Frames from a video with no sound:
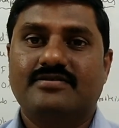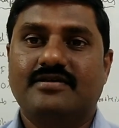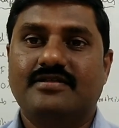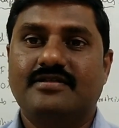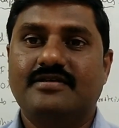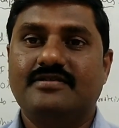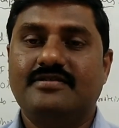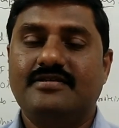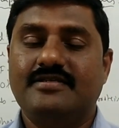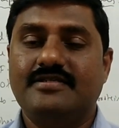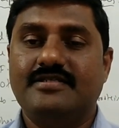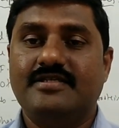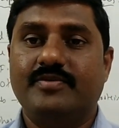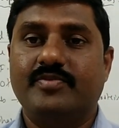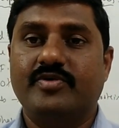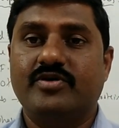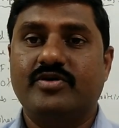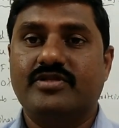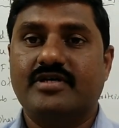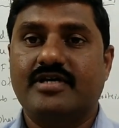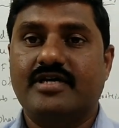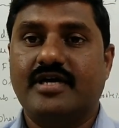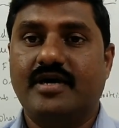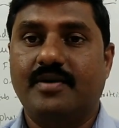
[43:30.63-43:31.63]
So this is
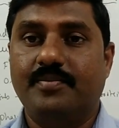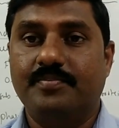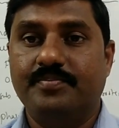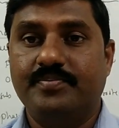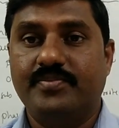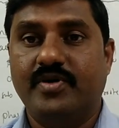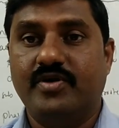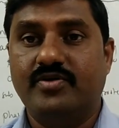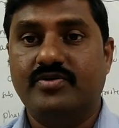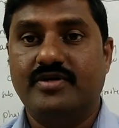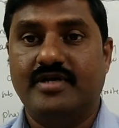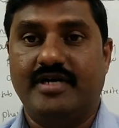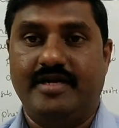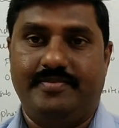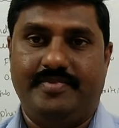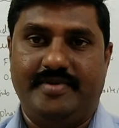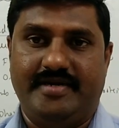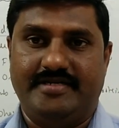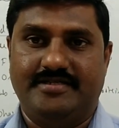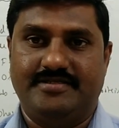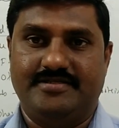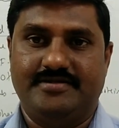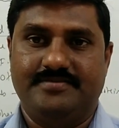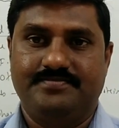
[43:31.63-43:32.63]
about the compound
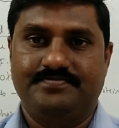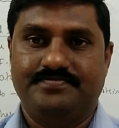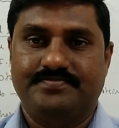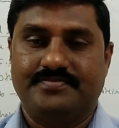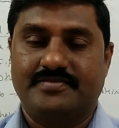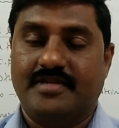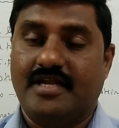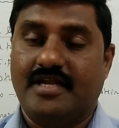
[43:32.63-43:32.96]
lipids.